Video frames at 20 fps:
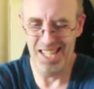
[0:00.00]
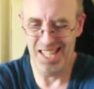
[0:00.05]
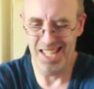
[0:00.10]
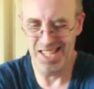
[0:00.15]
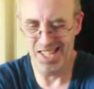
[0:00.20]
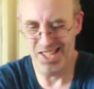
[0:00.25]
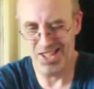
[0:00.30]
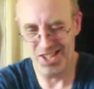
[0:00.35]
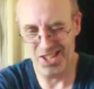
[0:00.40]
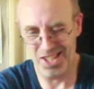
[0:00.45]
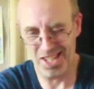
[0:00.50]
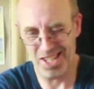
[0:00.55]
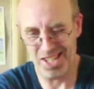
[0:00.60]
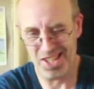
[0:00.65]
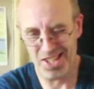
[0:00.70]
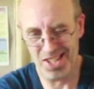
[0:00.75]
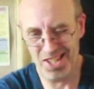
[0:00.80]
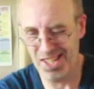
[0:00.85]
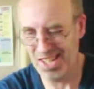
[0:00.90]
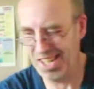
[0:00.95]

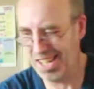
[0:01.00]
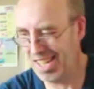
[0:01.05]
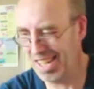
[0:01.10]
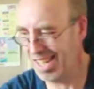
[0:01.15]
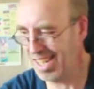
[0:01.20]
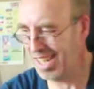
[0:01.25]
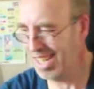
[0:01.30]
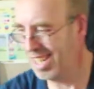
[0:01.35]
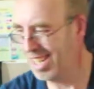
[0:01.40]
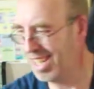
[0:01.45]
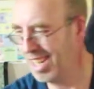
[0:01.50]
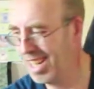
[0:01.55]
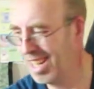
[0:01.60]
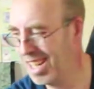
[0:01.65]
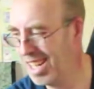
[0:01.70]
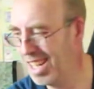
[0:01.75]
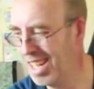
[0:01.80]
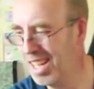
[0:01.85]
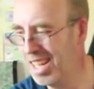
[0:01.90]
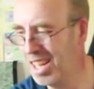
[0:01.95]
16.
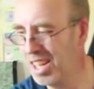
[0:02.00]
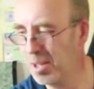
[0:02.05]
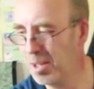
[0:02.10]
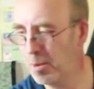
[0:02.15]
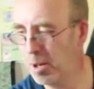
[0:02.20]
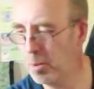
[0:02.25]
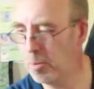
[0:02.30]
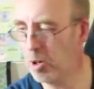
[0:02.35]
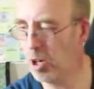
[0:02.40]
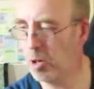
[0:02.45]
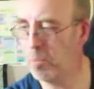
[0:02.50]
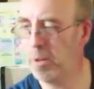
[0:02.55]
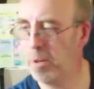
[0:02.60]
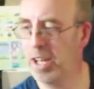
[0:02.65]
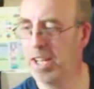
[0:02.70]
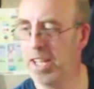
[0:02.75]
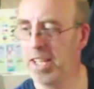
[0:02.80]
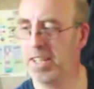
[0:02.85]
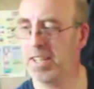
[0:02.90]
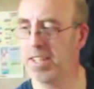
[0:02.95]
The one what
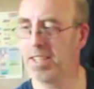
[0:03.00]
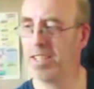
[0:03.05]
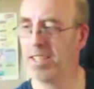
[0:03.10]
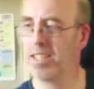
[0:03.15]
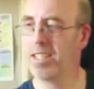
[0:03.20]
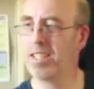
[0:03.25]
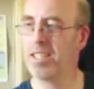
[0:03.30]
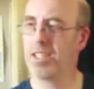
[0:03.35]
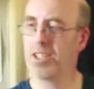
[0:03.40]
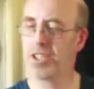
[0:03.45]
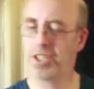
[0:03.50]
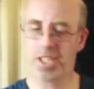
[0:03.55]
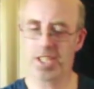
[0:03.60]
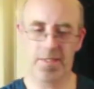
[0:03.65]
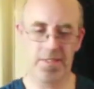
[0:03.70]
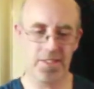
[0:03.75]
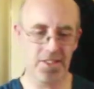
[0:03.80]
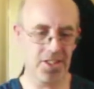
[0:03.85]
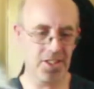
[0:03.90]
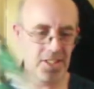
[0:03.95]
I made
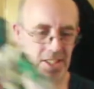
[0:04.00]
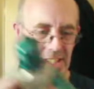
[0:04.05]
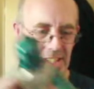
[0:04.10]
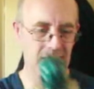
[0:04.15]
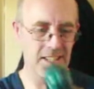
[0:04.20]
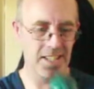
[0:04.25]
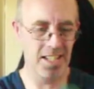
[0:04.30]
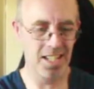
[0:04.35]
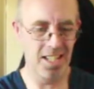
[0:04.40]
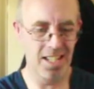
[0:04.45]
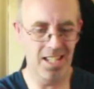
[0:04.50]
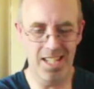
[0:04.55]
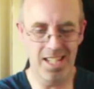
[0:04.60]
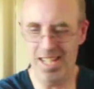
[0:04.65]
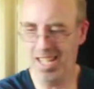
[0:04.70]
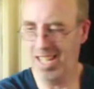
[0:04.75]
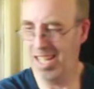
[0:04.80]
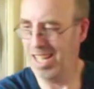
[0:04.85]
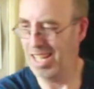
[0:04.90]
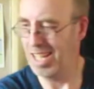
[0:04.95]
17.
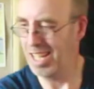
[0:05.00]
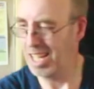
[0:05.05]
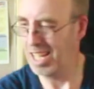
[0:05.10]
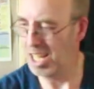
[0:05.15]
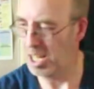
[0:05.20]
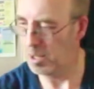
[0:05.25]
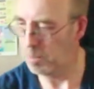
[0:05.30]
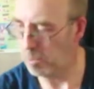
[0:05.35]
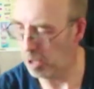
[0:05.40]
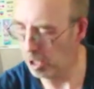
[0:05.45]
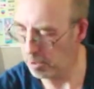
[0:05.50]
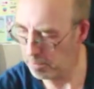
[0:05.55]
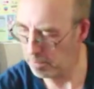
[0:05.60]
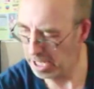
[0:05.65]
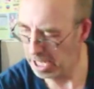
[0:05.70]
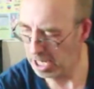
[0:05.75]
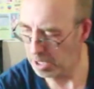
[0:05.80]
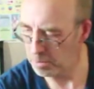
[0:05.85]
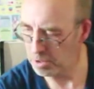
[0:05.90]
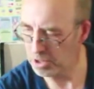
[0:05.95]
Mike
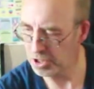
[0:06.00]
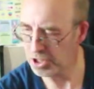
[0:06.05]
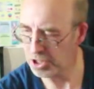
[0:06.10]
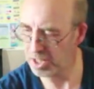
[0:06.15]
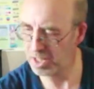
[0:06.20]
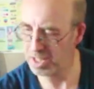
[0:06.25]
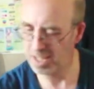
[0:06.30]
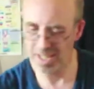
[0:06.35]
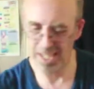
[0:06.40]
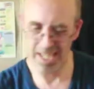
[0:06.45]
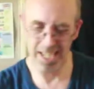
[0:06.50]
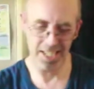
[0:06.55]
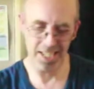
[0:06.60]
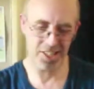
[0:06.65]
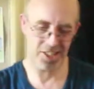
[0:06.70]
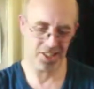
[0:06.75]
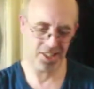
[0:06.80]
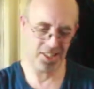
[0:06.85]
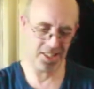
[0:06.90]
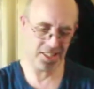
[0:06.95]
Powers
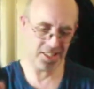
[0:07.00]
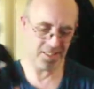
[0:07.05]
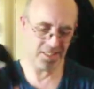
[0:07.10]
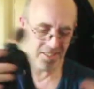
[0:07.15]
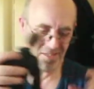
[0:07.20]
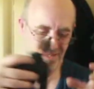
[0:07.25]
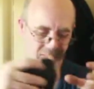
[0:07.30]
18.